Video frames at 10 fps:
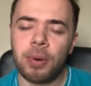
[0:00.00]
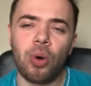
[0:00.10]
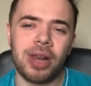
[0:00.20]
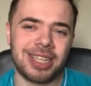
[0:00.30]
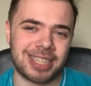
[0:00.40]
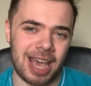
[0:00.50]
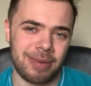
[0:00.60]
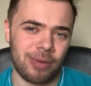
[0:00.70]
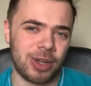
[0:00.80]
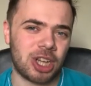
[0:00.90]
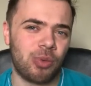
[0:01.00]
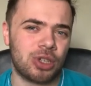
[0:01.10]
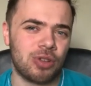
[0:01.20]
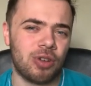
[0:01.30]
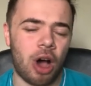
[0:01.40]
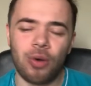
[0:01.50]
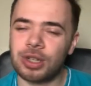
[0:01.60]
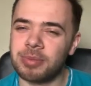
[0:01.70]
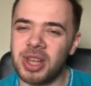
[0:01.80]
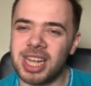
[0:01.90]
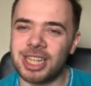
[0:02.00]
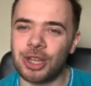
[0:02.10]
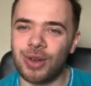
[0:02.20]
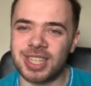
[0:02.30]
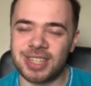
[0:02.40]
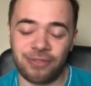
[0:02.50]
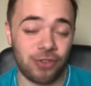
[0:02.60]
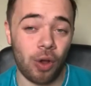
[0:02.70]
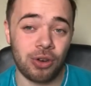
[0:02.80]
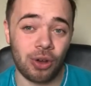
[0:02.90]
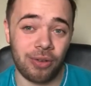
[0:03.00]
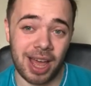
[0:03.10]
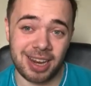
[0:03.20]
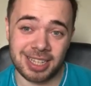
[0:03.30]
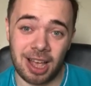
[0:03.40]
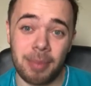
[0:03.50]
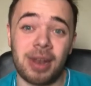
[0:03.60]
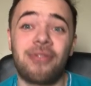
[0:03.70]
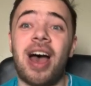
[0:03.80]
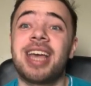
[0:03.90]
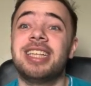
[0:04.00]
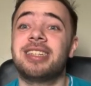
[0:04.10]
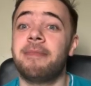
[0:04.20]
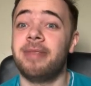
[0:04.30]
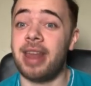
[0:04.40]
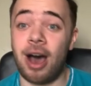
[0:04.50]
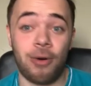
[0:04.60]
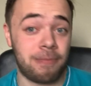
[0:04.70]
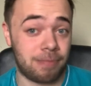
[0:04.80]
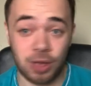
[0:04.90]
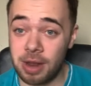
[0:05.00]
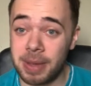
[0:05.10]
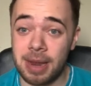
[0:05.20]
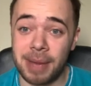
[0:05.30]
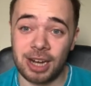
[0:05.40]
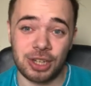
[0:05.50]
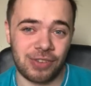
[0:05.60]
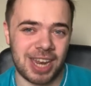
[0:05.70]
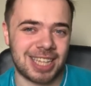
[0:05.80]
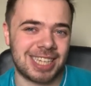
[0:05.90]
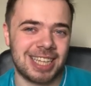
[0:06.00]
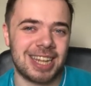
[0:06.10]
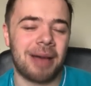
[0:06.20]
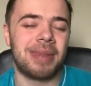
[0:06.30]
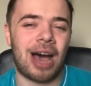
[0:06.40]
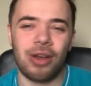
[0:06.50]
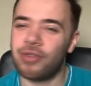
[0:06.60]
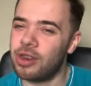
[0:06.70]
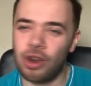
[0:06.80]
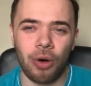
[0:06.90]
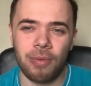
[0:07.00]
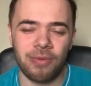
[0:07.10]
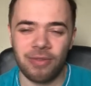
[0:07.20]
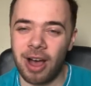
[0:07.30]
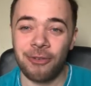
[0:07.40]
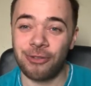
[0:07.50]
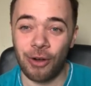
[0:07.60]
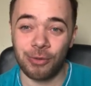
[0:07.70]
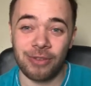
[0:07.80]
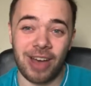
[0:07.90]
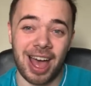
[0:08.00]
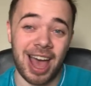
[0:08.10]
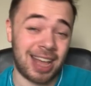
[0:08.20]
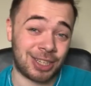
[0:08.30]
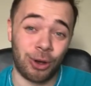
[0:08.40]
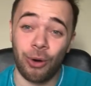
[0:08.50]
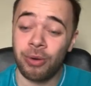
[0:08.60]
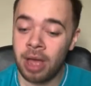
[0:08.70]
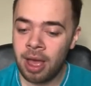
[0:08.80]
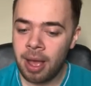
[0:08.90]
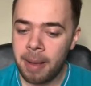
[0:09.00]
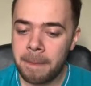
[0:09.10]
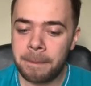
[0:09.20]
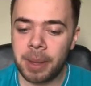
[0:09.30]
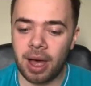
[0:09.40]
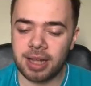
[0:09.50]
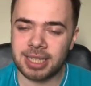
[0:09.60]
Paul Ince came in, which I wasn't ultimately too fond on at the time, and the fact he's now going to be the manager for next season, I'm now even not fond with that at all. But